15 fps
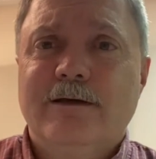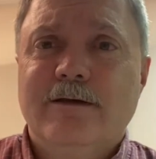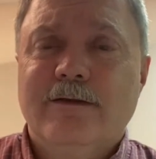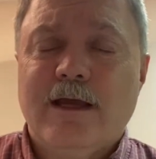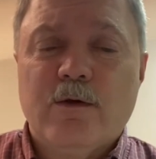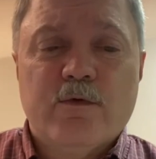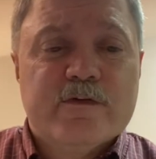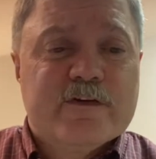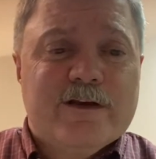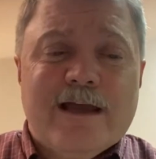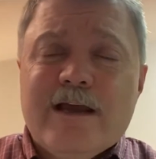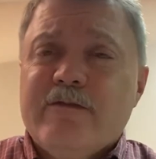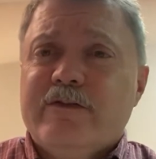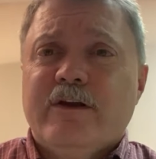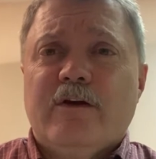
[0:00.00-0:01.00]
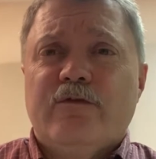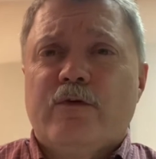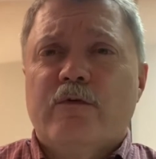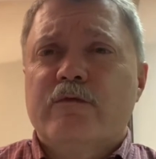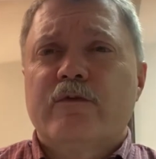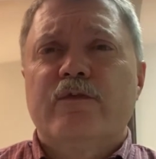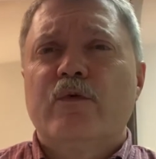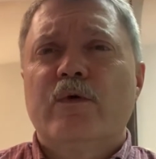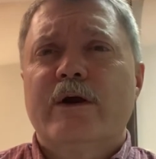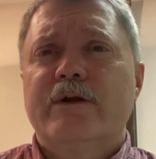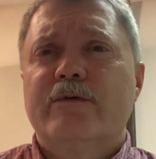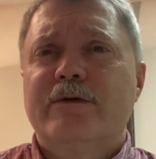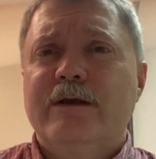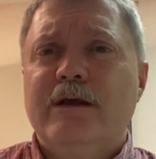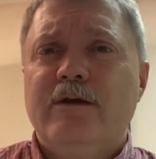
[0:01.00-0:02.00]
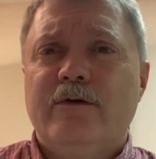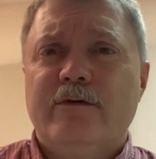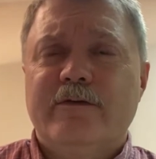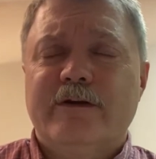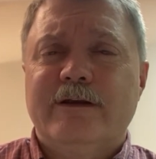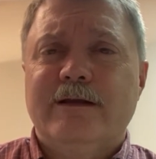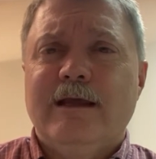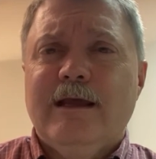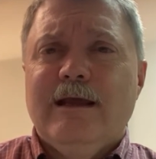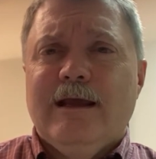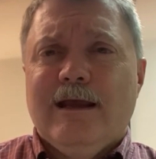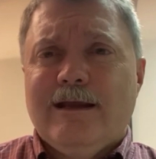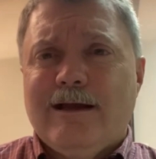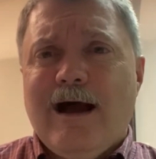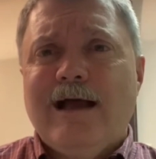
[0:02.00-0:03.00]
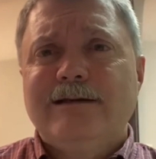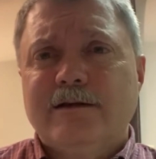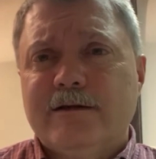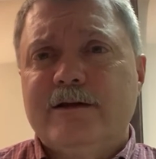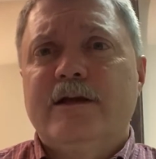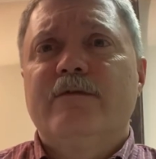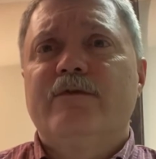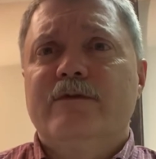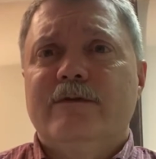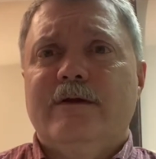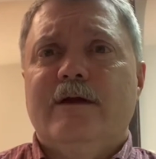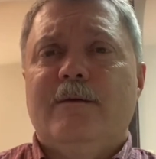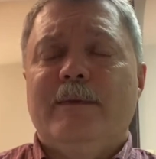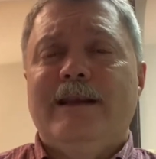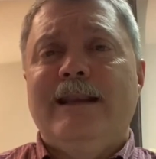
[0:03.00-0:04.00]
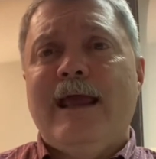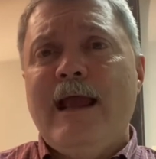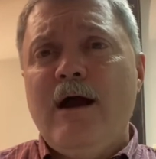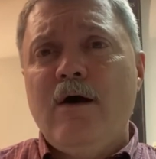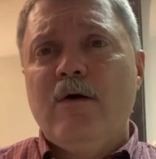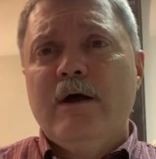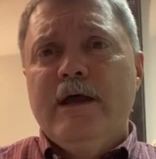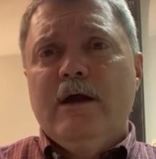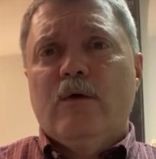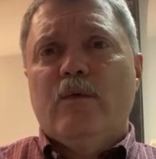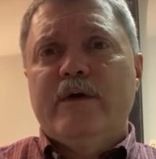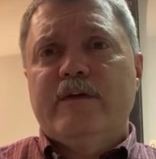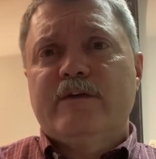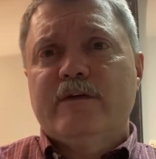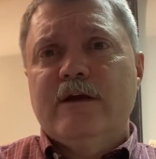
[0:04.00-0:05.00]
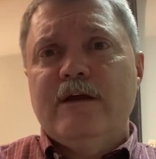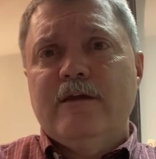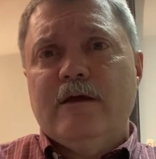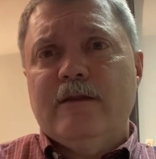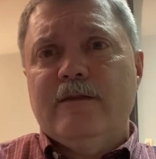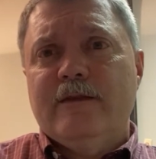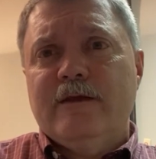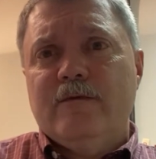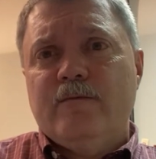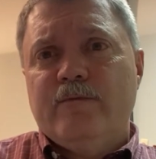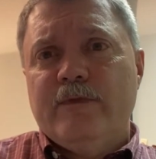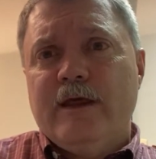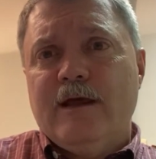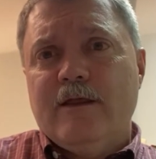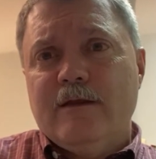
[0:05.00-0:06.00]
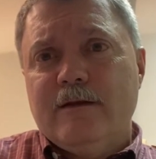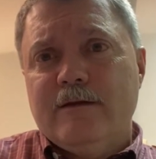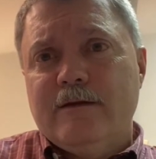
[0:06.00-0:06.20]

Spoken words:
They were slaves there for over 400 years, and God delivered them. And now we see that